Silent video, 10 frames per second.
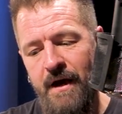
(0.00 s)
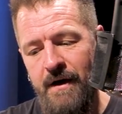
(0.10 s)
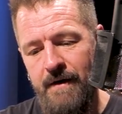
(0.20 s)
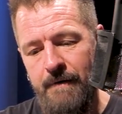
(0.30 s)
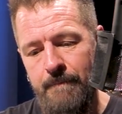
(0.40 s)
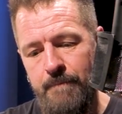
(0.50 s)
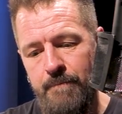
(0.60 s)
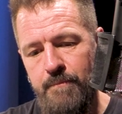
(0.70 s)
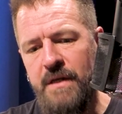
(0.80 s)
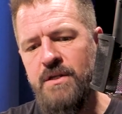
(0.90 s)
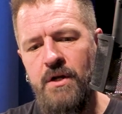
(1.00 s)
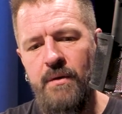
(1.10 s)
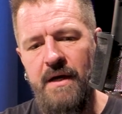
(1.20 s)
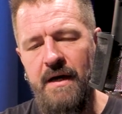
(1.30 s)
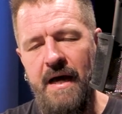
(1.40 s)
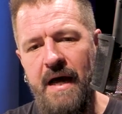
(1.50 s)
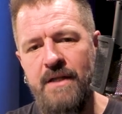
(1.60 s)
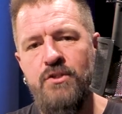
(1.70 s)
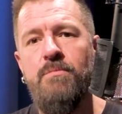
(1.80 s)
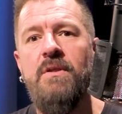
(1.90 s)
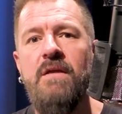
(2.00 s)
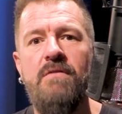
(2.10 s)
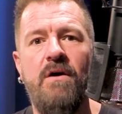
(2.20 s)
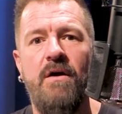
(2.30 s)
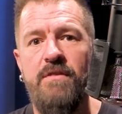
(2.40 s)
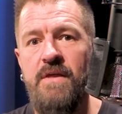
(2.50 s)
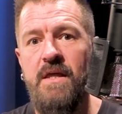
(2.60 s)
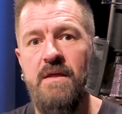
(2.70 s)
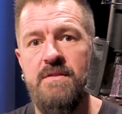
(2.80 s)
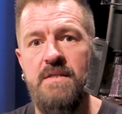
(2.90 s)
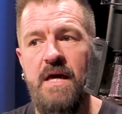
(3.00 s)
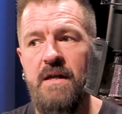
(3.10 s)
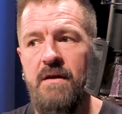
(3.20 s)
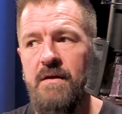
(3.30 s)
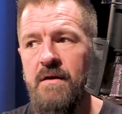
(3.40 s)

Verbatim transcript: um, but you know, I, I do believe there are things that